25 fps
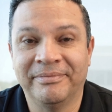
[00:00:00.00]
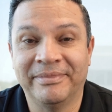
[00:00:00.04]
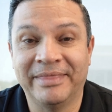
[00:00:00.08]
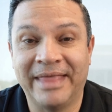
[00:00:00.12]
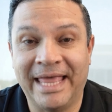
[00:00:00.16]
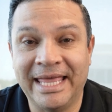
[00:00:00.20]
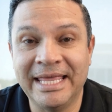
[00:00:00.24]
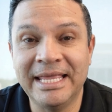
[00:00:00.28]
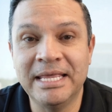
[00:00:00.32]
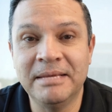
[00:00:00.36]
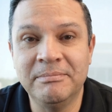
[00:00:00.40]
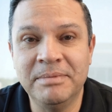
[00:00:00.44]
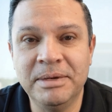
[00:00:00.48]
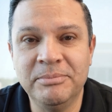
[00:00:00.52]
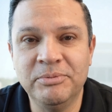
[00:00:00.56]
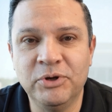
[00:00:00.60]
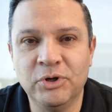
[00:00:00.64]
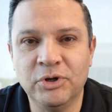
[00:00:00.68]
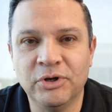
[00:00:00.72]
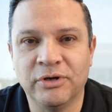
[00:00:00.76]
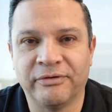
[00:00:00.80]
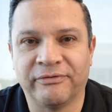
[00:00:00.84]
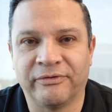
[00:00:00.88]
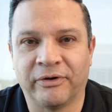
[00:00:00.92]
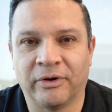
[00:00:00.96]
They can be
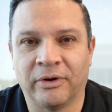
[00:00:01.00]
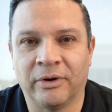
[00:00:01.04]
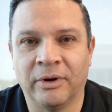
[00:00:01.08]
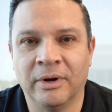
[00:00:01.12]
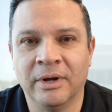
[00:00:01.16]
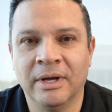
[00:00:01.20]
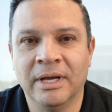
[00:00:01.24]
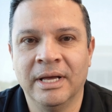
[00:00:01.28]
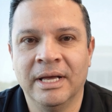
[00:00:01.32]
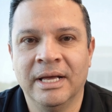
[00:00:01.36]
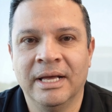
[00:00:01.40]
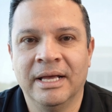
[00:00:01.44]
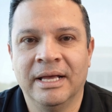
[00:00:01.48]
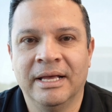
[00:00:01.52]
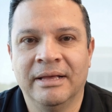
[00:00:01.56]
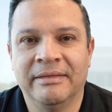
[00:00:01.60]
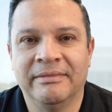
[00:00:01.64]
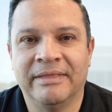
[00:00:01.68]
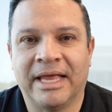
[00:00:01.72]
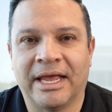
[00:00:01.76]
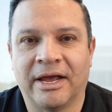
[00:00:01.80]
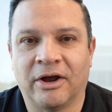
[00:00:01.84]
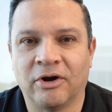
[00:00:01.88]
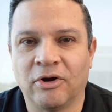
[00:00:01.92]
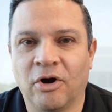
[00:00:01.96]
beautiful.
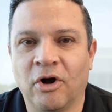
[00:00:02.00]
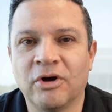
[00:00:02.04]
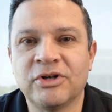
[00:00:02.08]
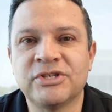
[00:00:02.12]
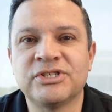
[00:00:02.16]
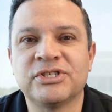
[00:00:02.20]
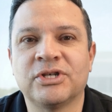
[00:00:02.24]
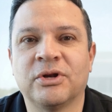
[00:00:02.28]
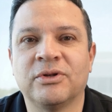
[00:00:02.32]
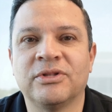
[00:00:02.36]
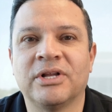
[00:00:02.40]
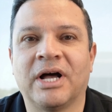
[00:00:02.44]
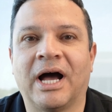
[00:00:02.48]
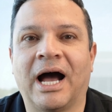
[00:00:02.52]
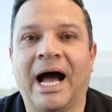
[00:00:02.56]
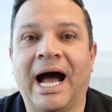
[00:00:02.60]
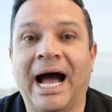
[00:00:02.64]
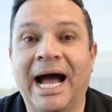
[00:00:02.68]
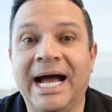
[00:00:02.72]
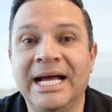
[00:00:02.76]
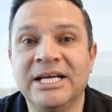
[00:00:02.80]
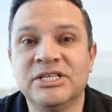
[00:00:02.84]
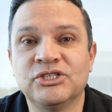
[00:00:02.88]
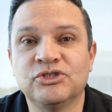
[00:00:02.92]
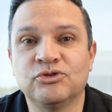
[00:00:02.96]
They are also the
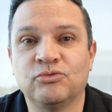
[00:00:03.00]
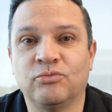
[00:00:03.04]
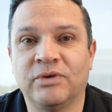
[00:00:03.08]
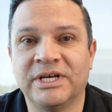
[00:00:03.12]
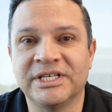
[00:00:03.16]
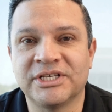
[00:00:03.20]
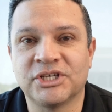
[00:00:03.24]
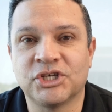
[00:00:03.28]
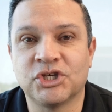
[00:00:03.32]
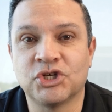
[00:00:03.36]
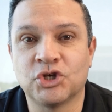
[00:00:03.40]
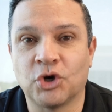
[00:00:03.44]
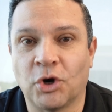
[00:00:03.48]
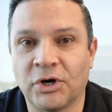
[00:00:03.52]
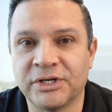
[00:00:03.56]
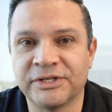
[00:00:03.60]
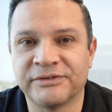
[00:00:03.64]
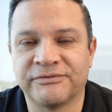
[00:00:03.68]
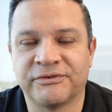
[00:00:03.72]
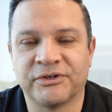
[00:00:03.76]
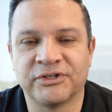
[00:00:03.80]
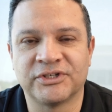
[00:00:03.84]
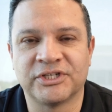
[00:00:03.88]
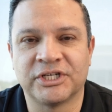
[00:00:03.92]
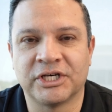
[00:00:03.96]
highest risk
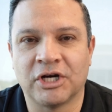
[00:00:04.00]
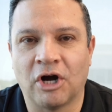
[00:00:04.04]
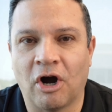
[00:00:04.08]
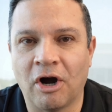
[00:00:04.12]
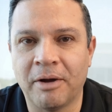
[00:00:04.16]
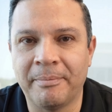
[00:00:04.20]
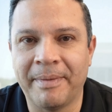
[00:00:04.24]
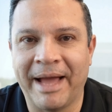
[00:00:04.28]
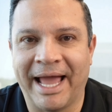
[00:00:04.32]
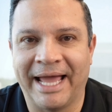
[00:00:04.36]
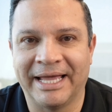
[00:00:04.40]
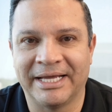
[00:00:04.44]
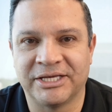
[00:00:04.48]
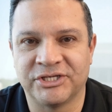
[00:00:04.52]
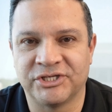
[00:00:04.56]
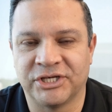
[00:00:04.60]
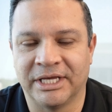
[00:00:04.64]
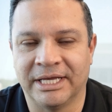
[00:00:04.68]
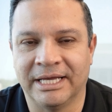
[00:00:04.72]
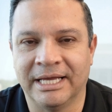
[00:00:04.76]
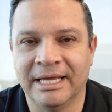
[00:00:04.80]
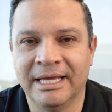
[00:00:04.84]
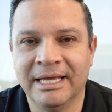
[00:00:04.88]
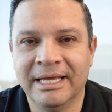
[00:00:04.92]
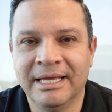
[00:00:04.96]
choice for cigar
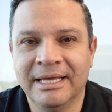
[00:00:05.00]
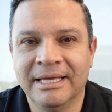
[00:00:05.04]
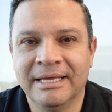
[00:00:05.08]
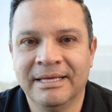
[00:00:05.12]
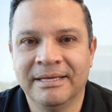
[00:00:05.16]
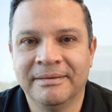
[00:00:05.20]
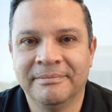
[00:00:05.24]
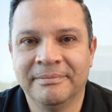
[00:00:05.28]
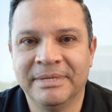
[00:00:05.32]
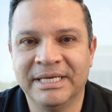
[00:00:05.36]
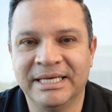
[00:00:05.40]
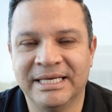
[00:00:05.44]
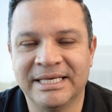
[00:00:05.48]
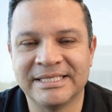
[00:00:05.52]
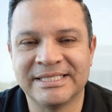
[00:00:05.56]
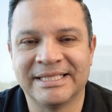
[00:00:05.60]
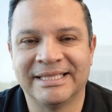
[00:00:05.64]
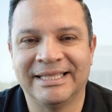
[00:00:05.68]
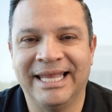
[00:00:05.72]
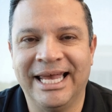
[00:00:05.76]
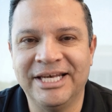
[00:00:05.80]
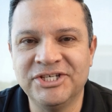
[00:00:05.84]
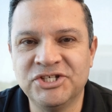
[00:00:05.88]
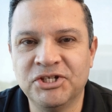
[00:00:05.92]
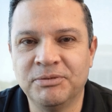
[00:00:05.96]
packaging because
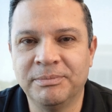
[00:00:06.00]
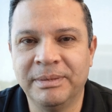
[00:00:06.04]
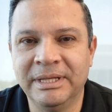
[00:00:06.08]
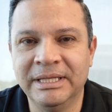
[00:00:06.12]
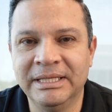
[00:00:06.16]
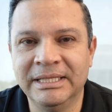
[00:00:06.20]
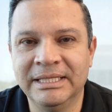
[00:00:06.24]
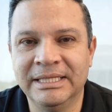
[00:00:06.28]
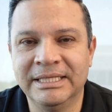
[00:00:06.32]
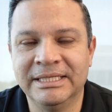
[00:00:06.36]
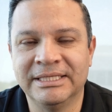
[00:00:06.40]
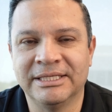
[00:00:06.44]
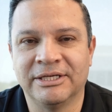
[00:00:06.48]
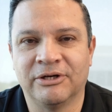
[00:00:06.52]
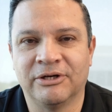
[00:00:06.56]
legibility